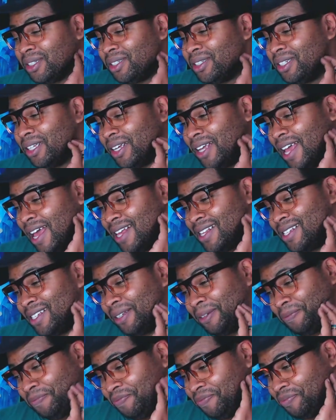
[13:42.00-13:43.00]
So yes,
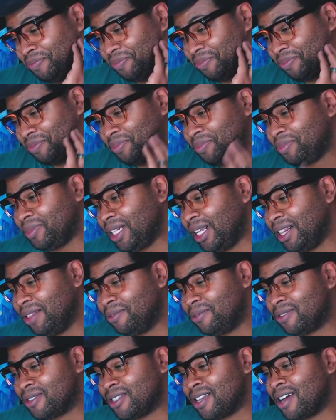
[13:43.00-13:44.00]

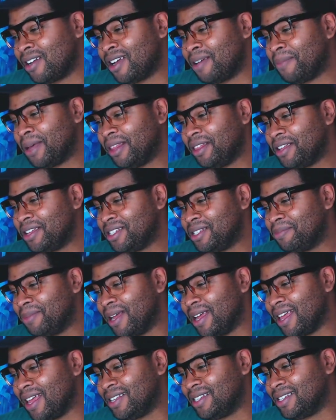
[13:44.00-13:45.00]
it was not on my list, but
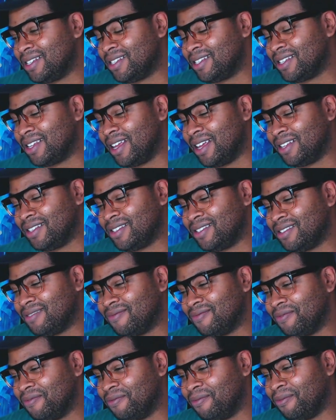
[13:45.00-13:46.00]
I guess it's
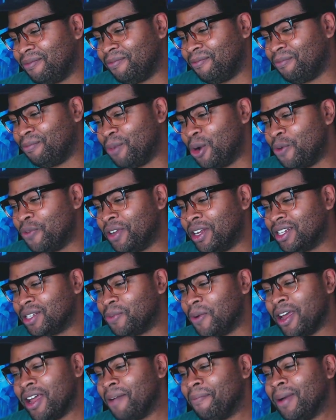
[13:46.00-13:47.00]
moving its
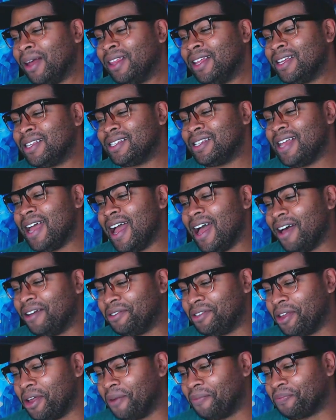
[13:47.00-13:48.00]
way up my list now,
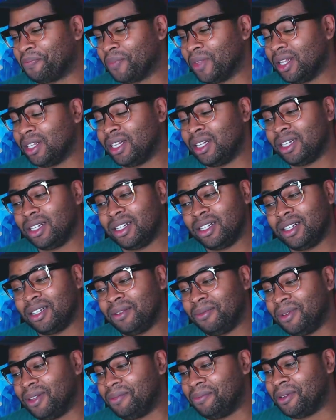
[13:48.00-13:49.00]
so
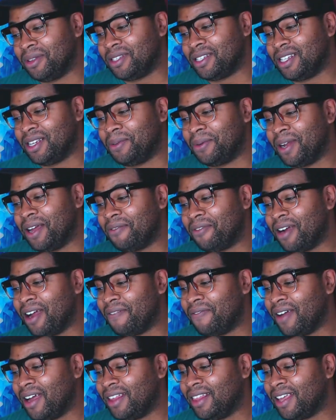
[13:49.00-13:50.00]
we'll see whenever I
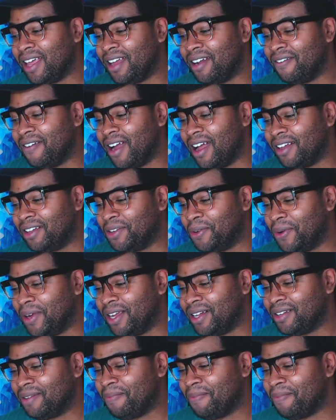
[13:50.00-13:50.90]
finally get around to it.